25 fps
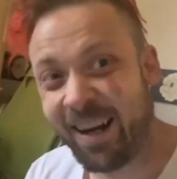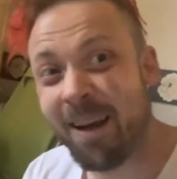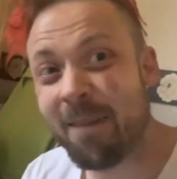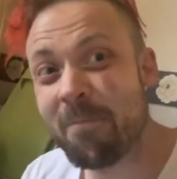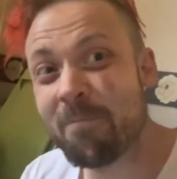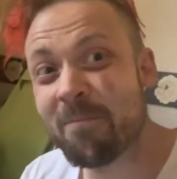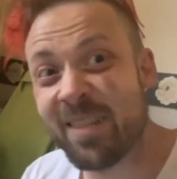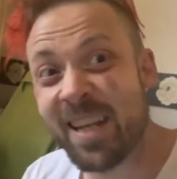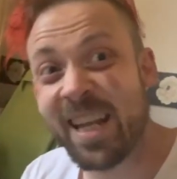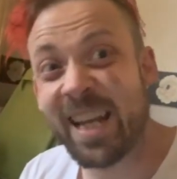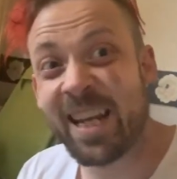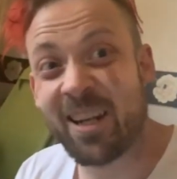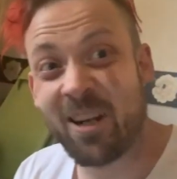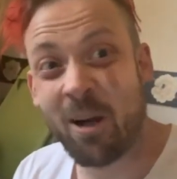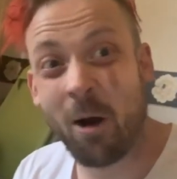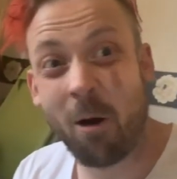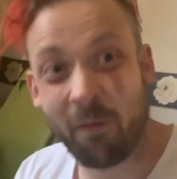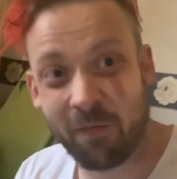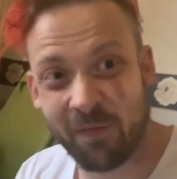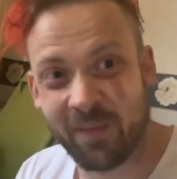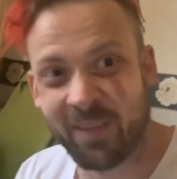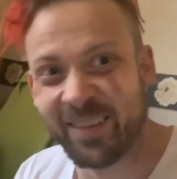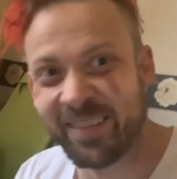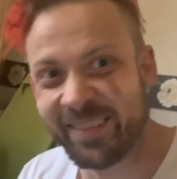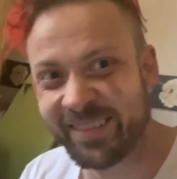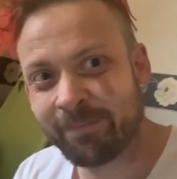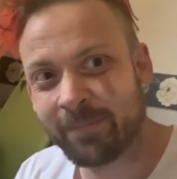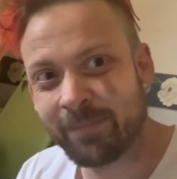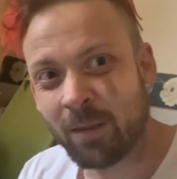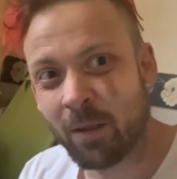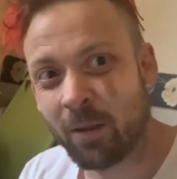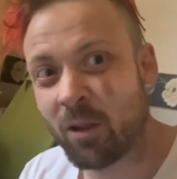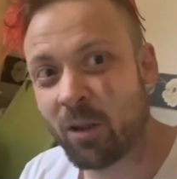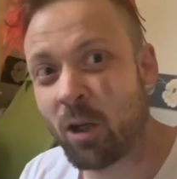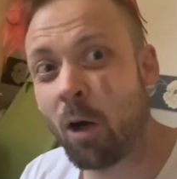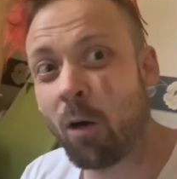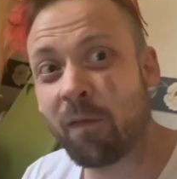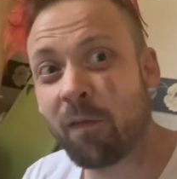I'm Dick Coughlan.
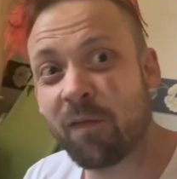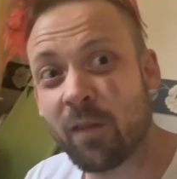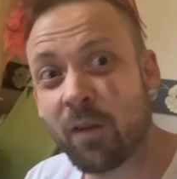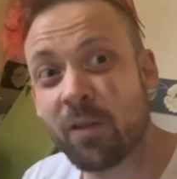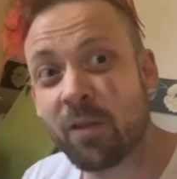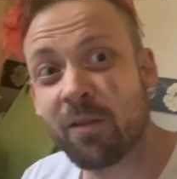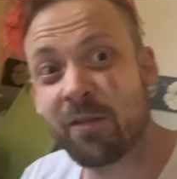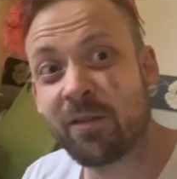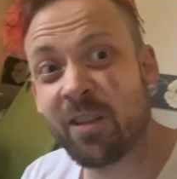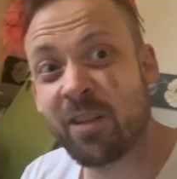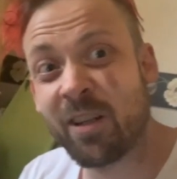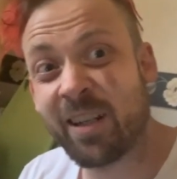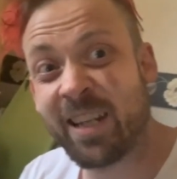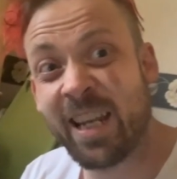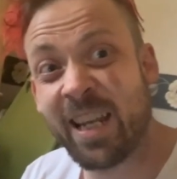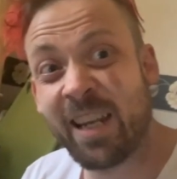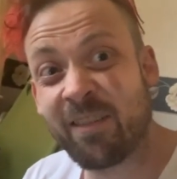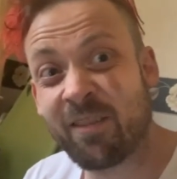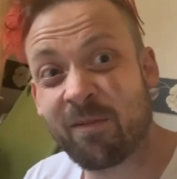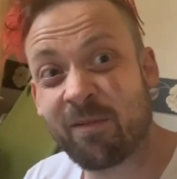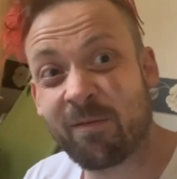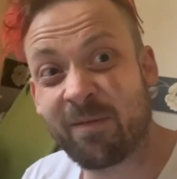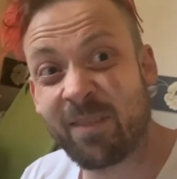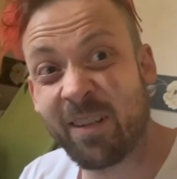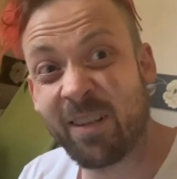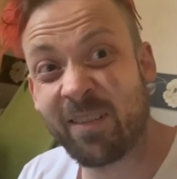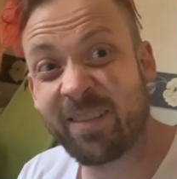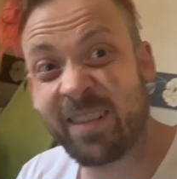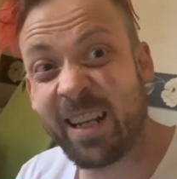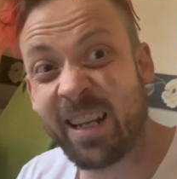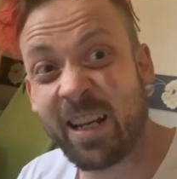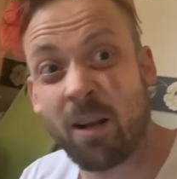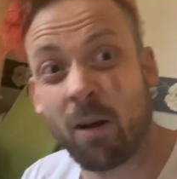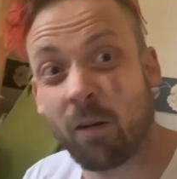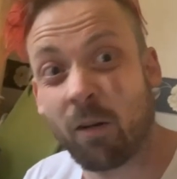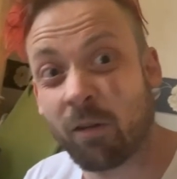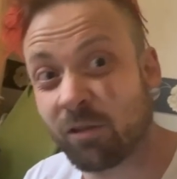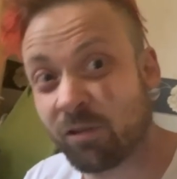Coughlan
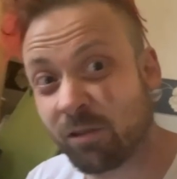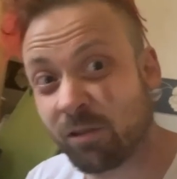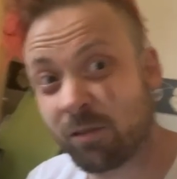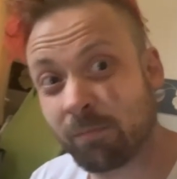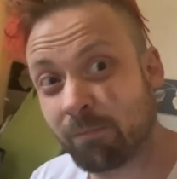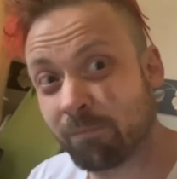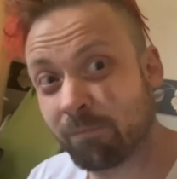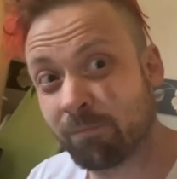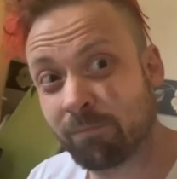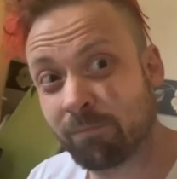Dikos.